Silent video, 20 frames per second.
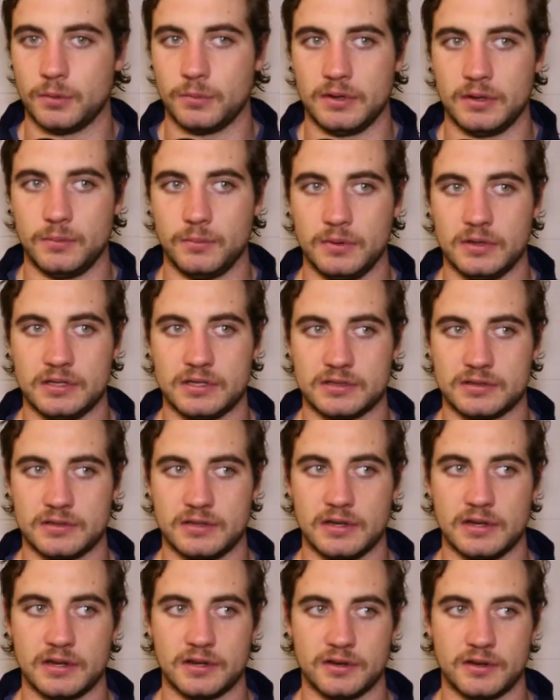we just
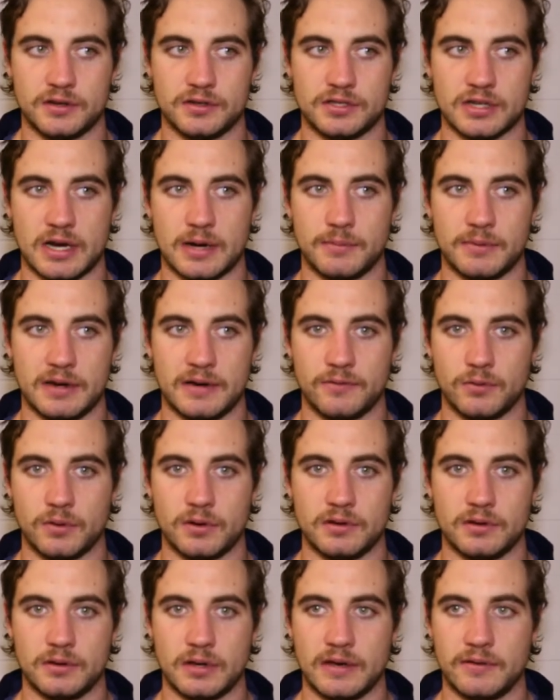did a good job, and
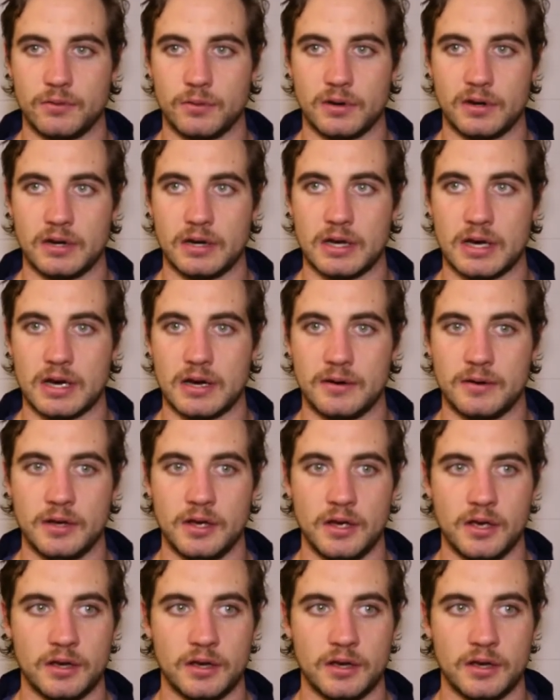everyone